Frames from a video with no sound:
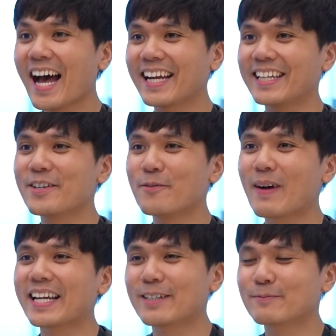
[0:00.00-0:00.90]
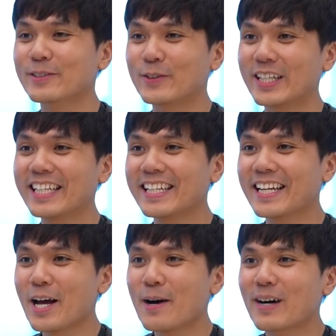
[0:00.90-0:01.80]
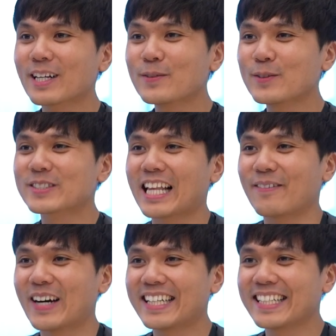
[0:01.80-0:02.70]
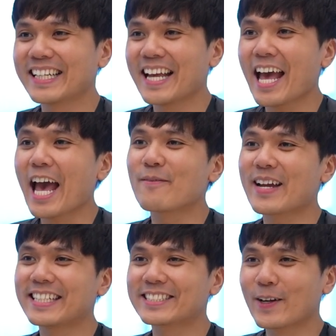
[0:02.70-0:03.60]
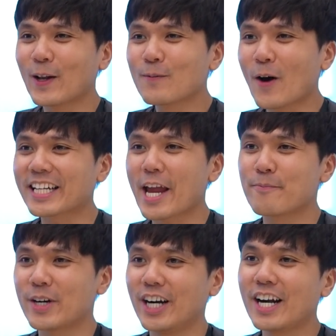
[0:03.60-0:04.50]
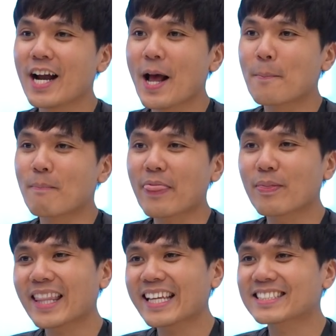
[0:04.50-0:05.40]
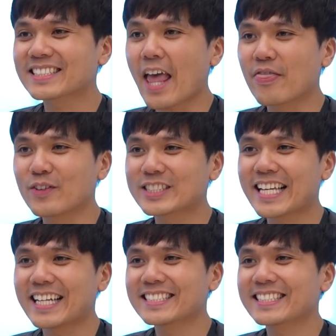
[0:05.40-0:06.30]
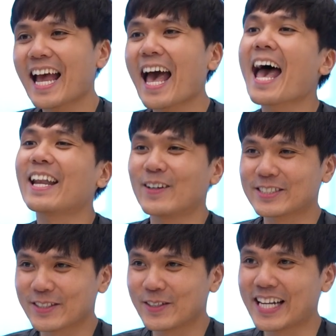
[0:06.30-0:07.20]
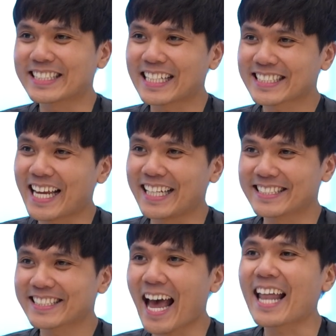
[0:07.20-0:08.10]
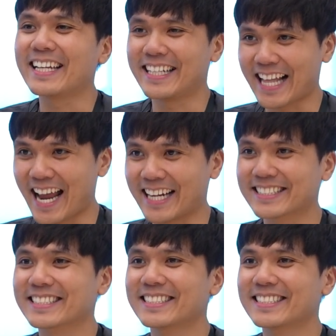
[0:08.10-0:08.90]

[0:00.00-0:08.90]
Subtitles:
Hi, my name is Uy, Pakhapoom Sarapat. I'm a solo board gamer, mathematics enthusiast, and also data scientist at DataX.